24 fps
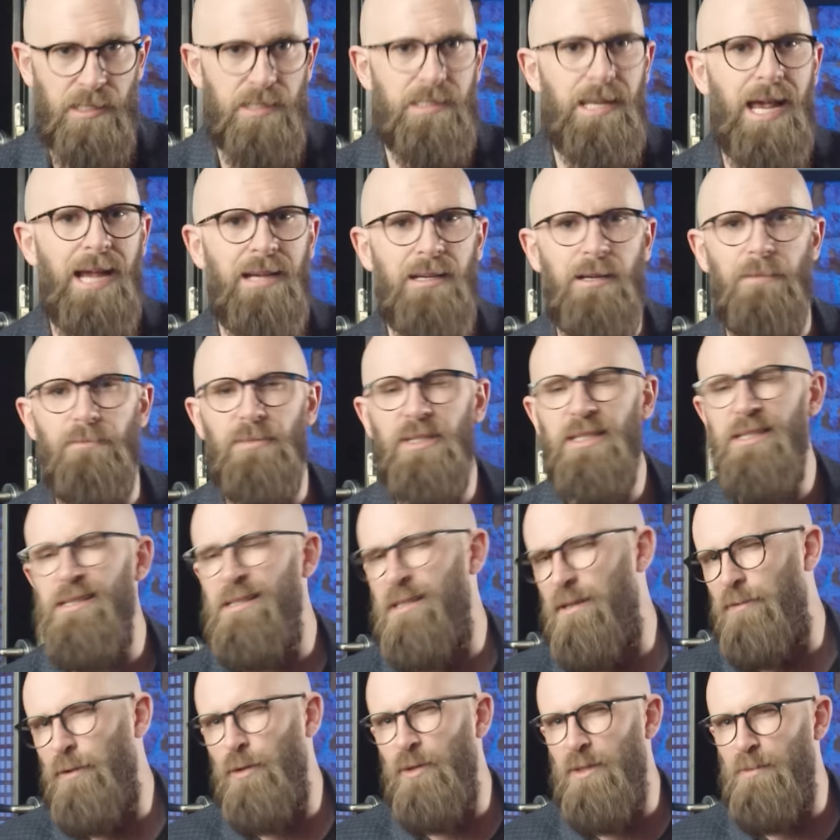exact number is
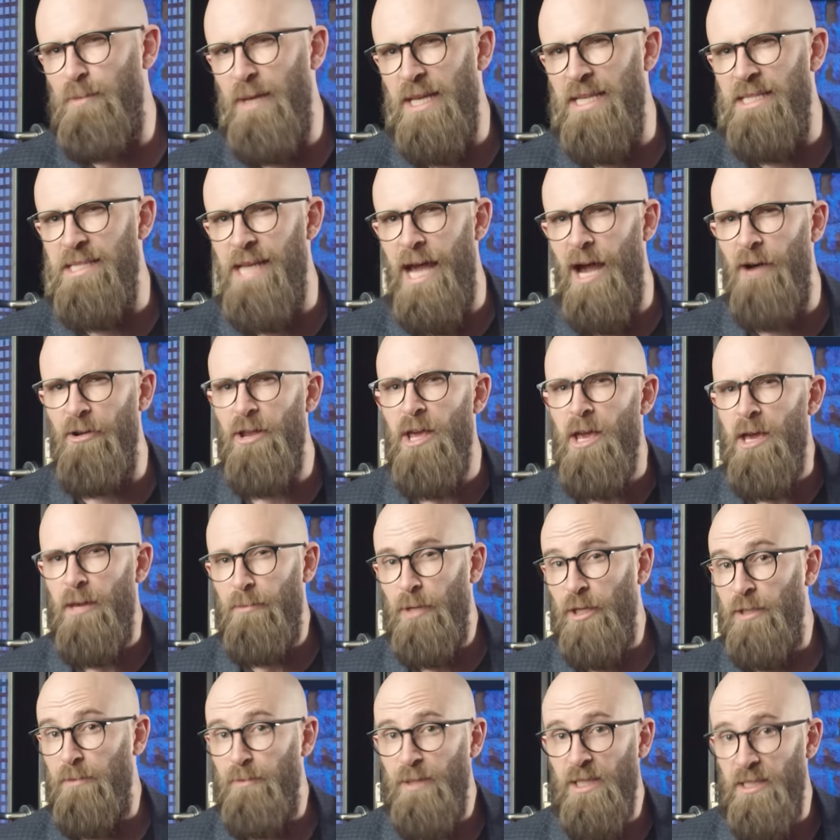difficult to pin down,
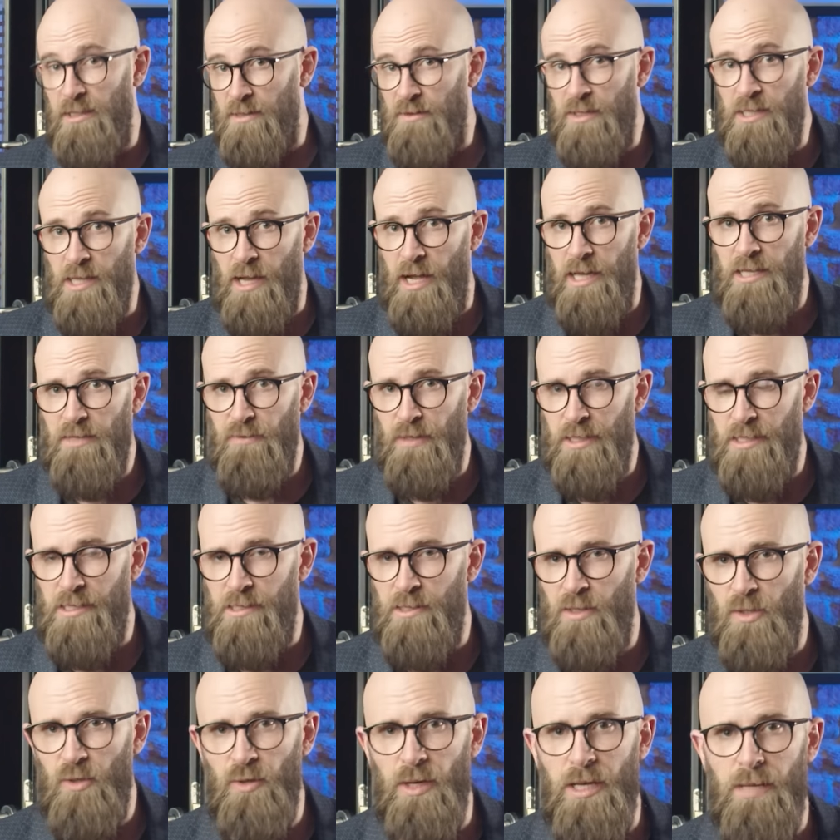both because of scientific
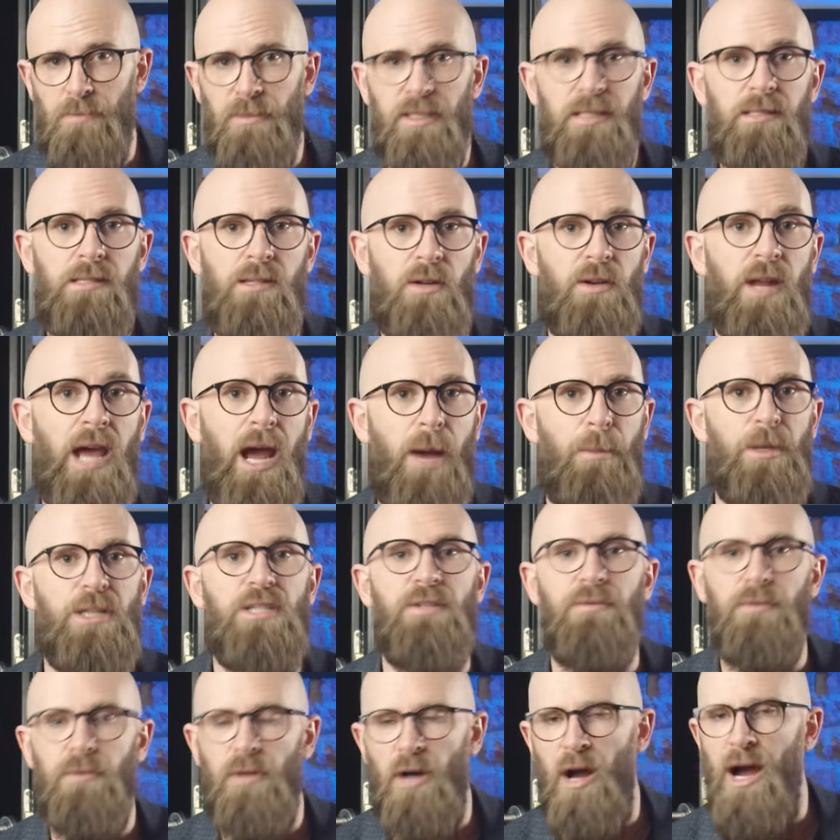disagreements on how much
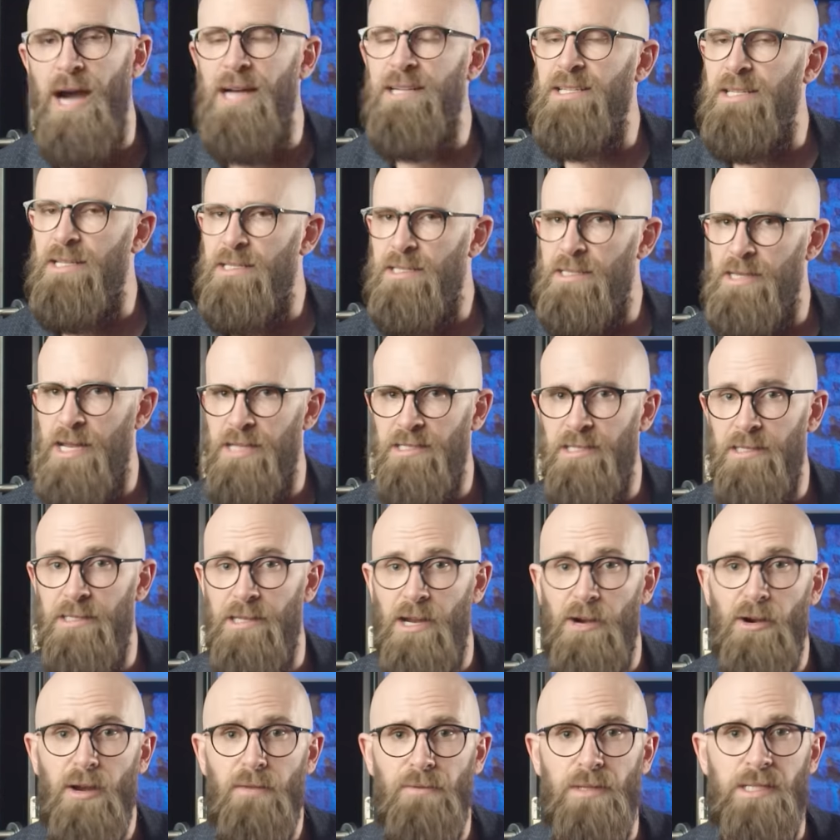variety is
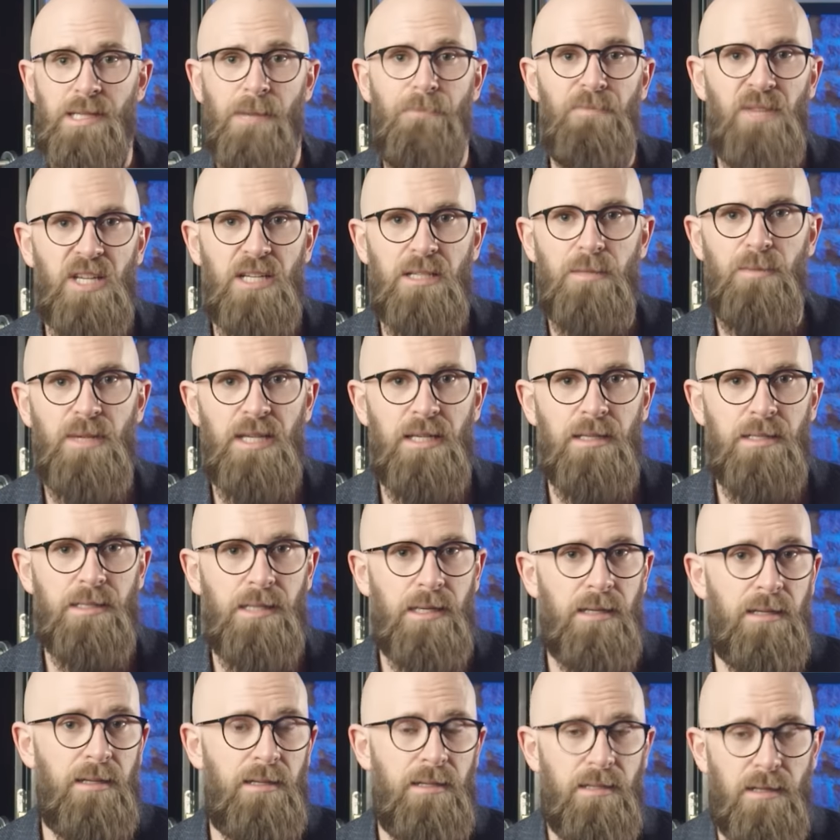necessary for something to be
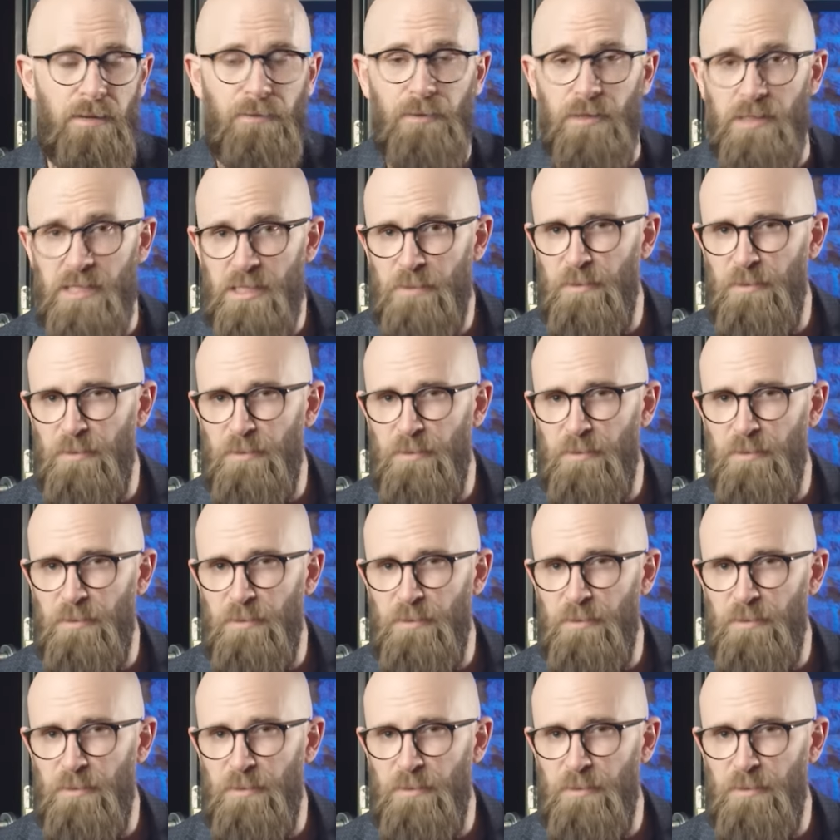considered a different